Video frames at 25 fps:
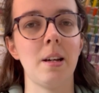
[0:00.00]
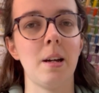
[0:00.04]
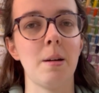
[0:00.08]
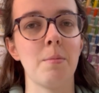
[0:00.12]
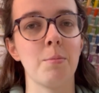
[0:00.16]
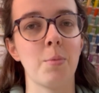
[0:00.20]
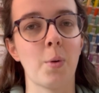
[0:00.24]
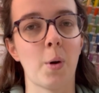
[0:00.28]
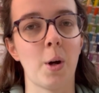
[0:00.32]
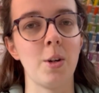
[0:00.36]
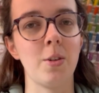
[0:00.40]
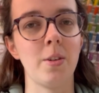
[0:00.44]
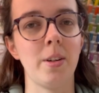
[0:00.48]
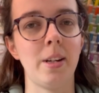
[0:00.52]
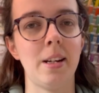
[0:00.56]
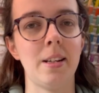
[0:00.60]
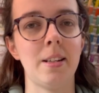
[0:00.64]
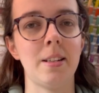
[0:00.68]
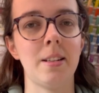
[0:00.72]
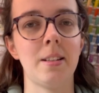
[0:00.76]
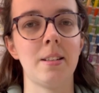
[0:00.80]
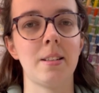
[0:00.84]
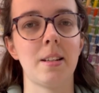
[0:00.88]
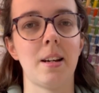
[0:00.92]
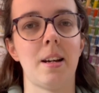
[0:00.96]
embroidery
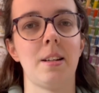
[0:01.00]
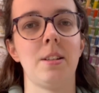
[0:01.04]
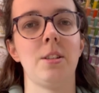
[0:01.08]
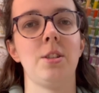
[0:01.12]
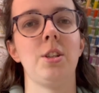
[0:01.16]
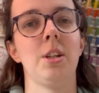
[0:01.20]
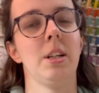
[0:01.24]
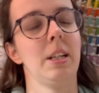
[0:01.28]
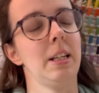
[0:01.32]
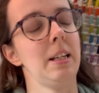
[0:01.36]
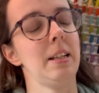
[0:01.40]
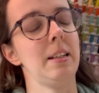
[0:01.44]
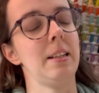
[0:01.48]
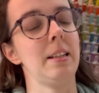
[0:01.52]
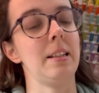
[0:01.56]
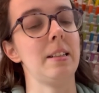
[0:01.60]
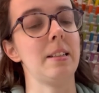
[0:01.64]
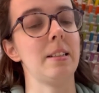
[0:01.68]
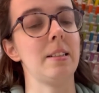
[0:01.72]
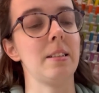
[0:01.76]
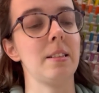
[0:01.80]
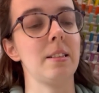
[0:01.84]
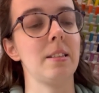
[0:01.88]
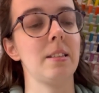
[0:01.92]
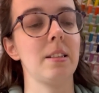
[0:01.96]
needles and chenille
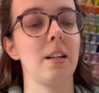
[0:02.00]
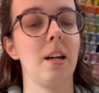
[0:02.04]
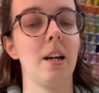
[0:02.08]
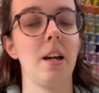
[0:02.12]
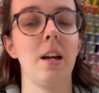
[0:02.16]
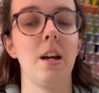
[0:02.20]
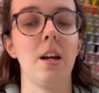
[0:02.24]
needles.